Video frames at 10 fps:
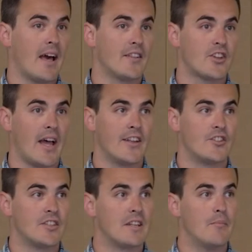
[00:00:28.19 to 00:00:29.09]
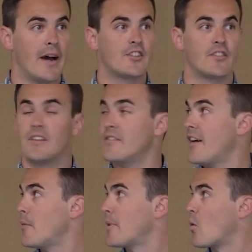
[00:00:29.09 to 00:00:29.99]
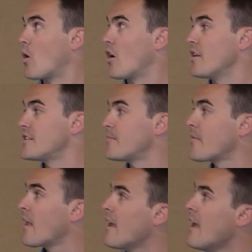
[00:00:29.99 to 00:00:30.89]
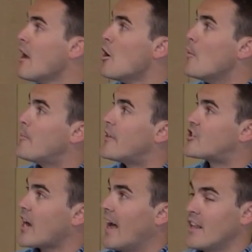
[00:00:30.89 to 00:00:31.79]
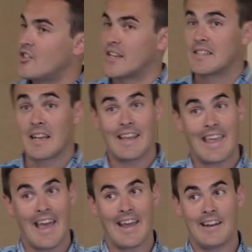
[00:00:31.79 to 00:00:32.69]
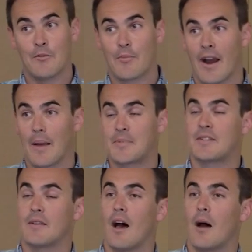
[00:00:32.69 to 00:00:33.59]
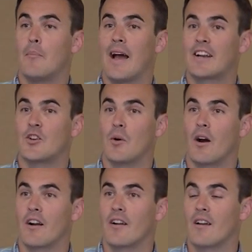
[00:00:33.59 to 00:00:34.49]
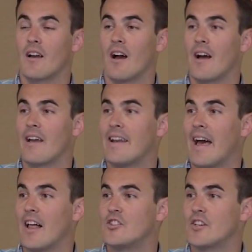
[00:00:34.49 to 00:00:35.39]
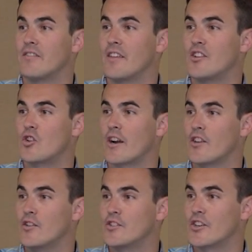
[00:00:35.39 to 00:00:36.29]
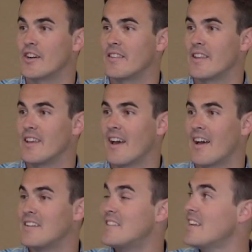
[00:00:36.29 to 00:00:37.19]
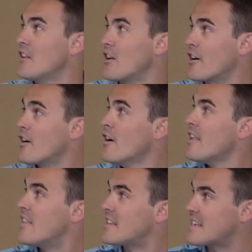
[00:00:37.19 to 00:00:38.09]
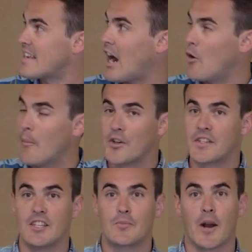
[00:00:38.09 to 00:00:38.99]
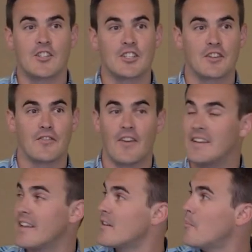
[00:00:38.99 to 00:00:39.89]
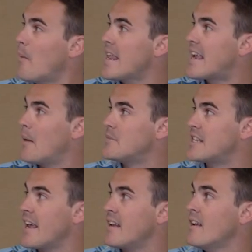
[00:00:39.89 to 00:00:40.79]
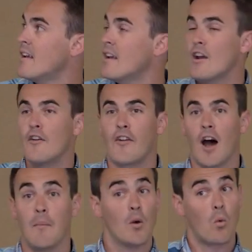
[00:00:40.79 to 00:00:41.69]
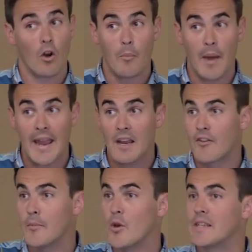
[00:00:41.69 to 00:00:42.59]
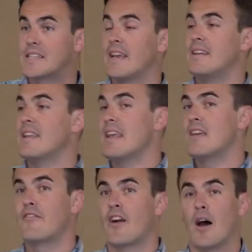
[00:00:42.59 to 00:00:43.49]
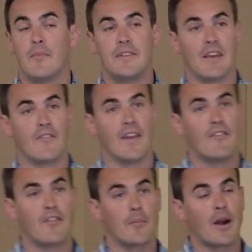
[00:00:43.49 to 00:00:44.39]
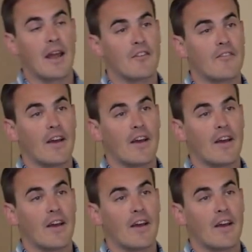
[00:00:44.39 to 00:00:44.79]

health challenges in much of the developing world. The challenge is, and again, perhaps uh, back to our uh, analogy of the drug user and the uh, dealer, this is how most of these projects are funded. Money comes in from the World Bank, from USAID, from DFID, from private